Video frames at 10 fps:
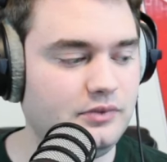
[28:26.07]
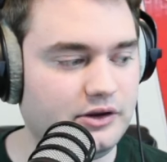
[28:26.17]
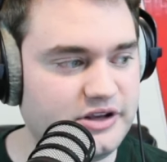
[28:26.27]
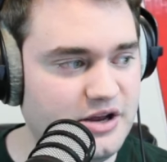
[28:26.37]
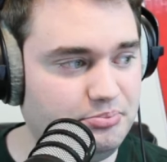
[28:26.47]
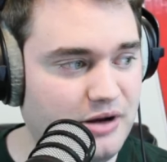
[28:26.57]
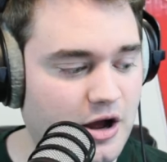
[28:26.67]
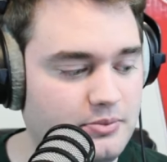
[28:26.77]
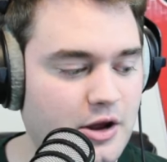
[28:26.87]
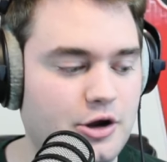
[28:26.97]

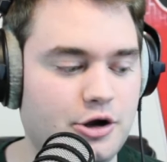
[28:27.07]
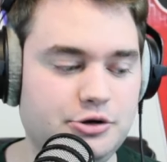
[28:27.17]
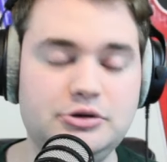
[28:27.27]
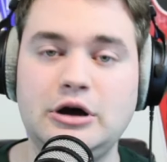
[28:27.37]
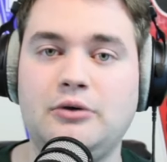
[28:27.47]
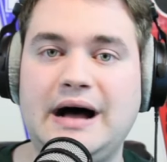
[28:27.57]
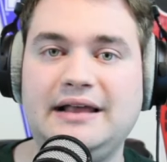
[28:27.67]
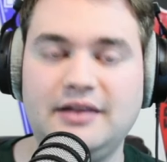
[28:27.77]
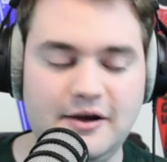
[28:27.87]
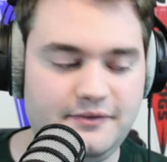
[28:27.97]
KenPom, who you know I
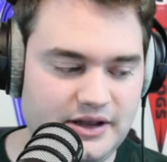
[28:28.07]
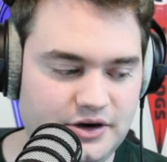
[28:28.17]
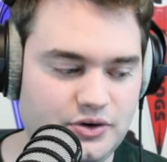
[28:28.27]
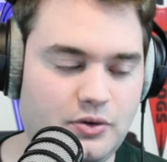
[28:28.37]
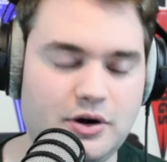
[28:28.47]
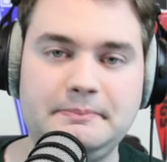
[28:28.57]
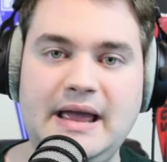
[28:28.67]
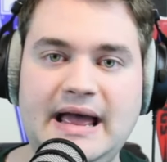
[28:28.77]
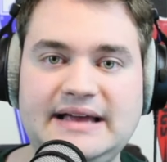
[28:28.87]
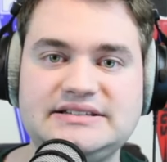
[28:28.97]
love and adore,
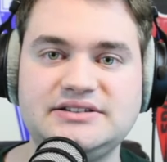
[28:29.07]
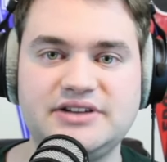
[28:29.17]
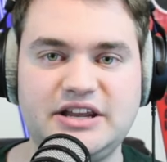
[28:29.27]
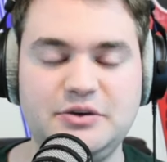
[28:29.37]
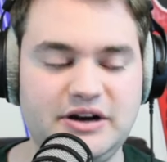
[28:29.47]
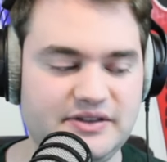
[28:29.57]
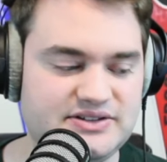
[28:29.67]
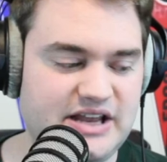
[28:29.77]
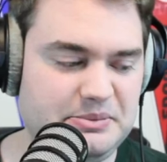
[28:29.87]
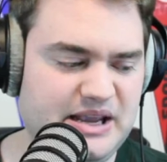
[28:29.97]
has Kentucky winning this
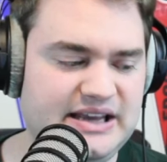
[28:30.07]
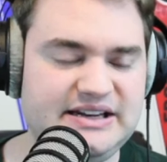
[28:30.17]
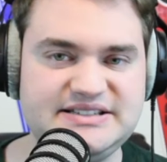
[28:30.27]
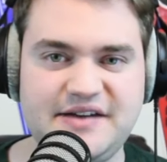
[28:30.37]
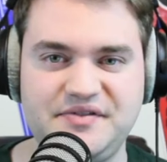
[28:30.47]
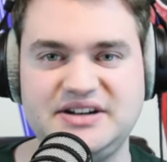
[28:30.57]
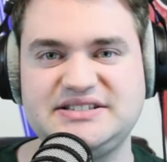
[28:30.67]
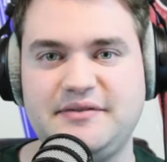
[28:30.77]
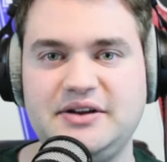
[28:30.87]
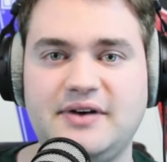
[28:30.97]
game
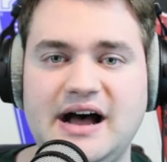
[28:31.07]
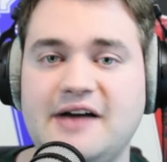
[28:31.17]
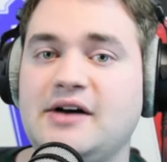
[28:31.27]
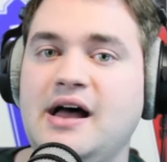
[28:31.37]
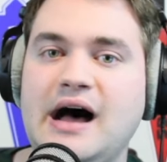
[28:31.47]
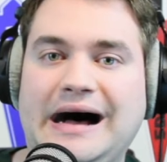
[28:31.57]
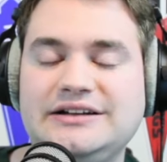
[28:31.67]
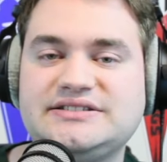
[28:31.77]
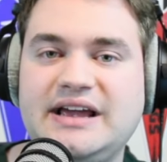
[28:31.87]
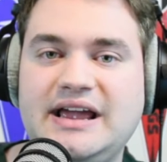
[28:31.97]
87-75. I'll
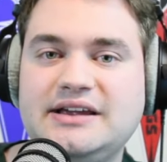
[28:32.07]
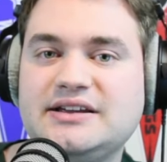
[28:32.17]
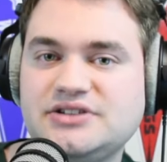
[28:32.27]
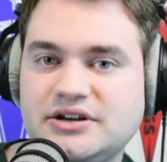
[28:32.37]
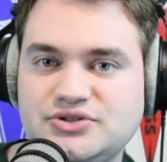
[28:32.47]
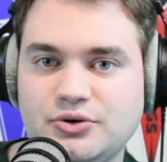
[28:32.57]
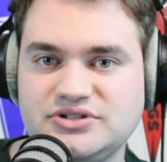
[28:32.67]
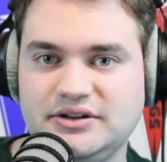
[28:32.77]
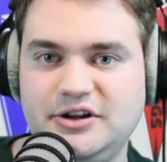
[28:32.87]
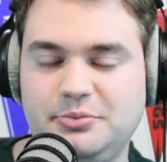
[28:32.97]
say Kentucky scores
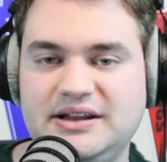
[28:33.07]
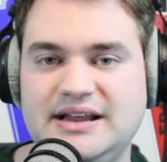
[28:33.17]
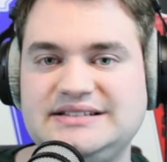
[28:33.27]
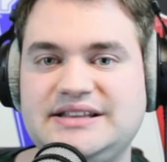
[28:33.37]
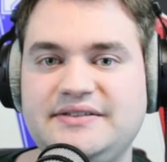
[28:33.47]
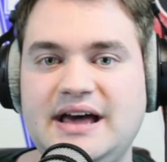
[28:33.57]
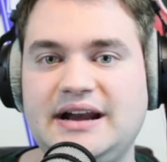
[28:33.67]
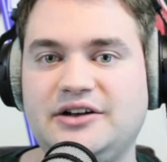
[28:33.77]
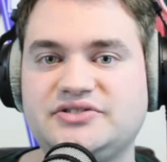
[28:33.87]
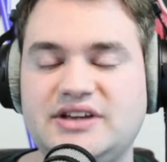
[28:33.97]
a little bit less than that.
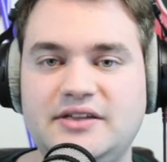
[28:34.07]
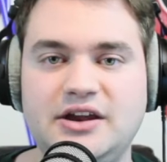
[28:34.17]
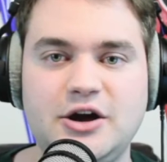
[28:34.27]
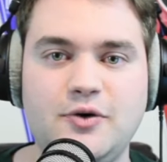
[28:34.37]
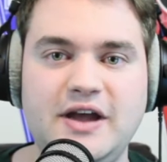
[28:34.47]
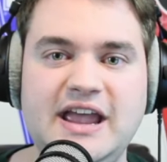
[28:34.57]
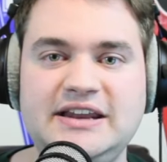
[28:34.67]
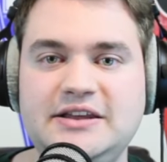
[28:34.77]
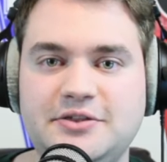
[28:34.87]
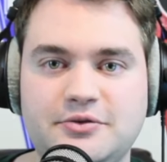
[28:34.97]
I'll say they go
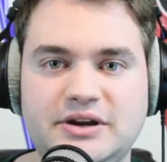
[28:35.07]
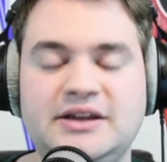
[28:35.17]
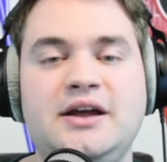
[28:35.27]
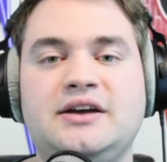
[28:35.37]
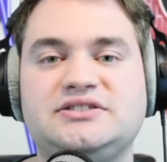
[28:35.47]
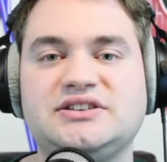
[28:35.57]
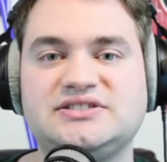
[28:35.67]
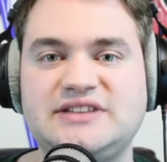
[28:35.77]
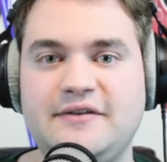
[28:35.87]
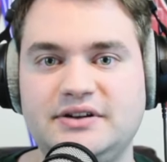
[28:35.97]

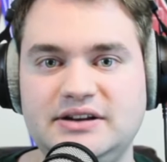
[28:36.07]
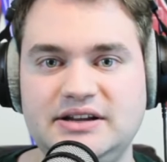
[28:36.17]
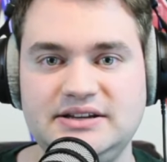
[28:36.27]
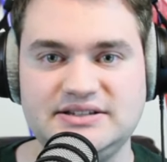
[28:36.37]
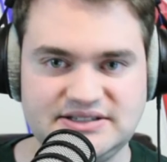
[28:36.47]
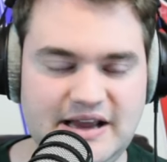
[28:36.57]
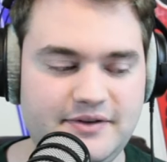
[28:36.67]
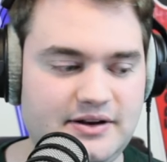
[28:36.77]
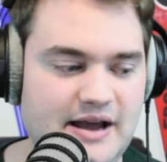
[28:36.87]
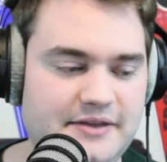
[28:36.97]

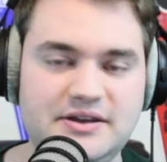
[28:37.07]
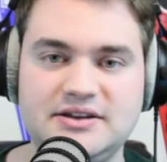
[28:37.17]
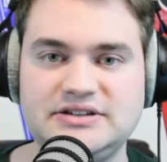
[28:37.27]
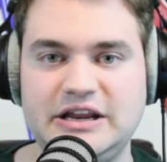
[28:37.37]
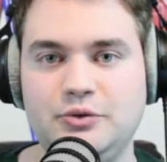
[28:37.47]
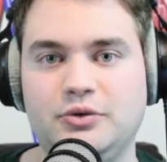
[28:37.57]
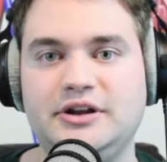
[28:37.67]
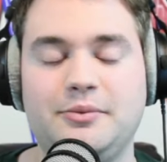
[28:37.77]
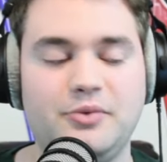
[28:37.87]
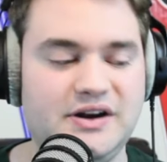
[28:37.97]
83-77. I think Kentucky will
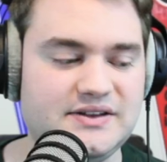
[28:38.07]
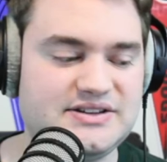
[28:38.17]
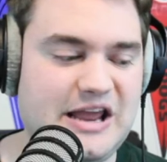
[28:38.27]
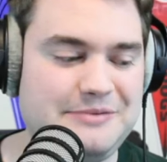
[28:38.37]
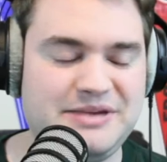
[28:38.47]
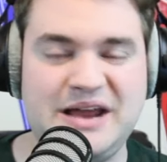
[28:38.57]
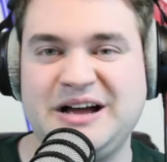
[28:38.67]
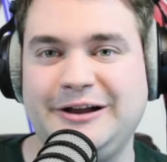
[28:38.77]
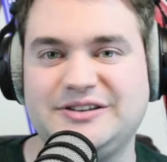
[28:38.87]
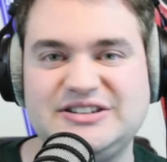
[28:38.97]
end up winning this game by
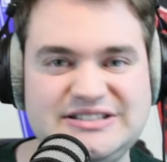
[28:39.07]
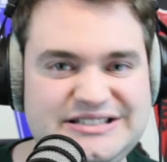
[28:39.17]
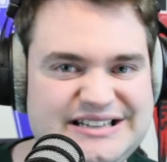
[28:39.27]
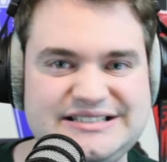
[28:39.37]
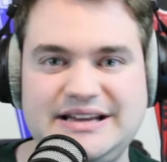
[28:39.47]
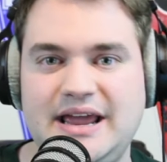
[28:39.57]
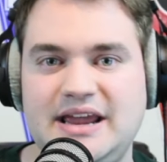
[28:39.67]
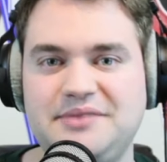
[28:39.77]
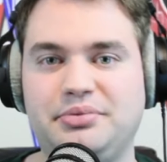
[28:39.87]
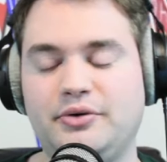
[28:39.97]
about 6 to
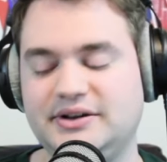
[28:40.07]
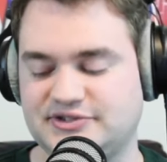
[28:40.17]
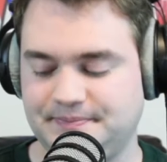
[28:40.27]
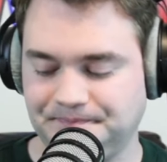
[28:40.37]
8 points.